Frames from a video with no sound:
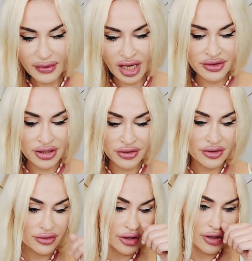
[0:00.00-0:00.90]
They
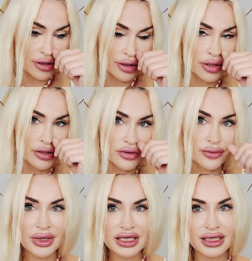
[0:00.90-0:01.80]
either earned their
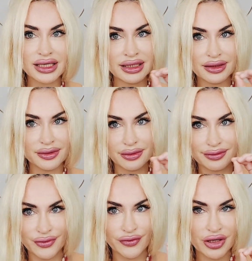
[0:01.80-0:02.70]
money in a
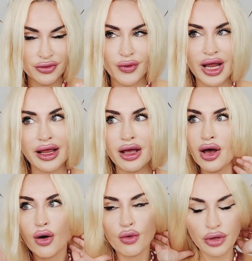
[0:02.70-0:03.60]
weird way,
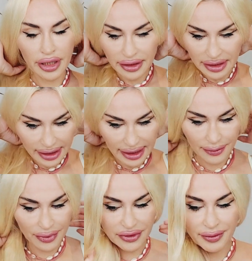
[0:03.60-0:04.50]
or they
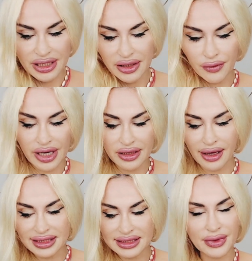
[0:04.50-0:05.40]
gambled the money away,
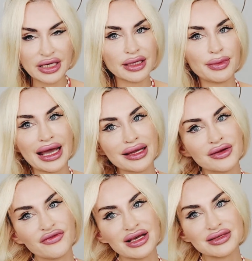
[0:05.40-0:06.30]
lost money, bad
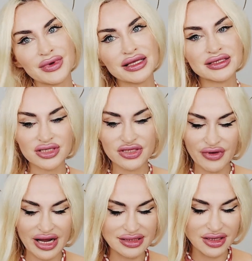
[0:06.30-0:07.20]
investments. There's
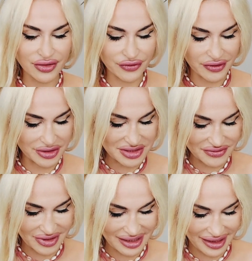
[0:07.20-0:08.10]
rats all over this
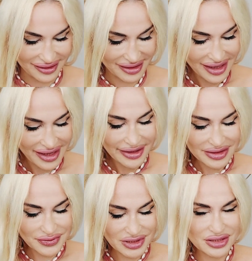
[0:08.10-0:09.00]
reading.
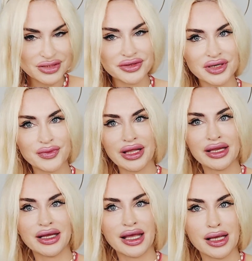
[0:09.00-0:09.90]
This person's already
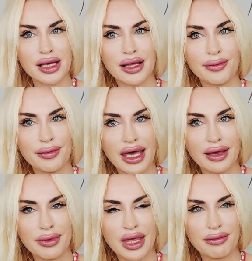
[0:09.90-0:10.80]
planning a
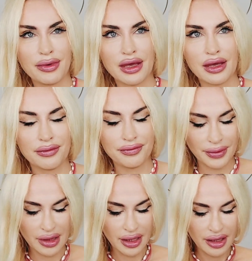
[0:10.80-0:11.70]
comeback, baby.
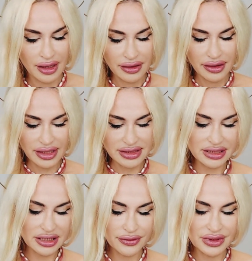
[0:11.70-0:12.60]
They
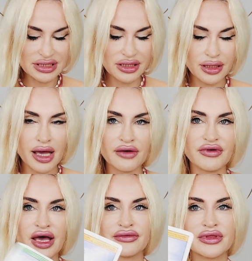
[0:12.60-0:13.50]
see was the love
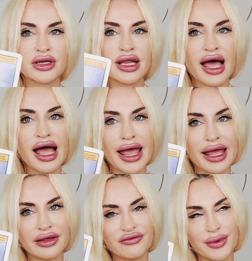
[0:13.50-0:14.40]
of their
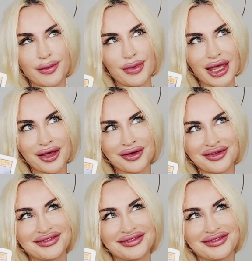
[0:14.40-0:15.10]
life, baby.